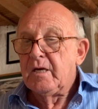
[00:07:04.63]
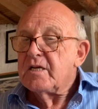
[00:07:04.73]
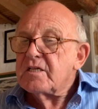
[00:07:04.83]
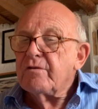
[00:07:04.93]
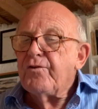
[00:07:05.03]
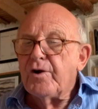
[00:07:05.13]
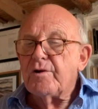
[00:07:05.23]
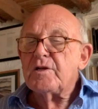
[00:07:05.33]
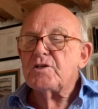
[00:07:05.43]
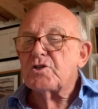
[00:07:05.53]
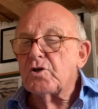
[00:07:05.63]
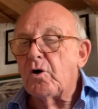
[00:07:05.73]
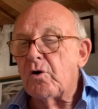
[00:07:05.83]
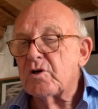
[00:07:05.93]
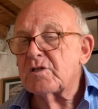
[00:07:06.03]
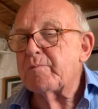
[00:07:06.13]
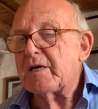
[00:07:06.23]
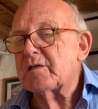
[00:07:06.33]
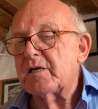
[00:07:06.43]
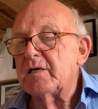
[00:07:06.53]
Sepphoris saw
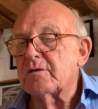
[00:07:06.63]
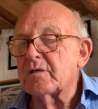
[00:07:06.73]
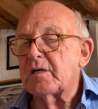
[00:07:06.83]
spectators'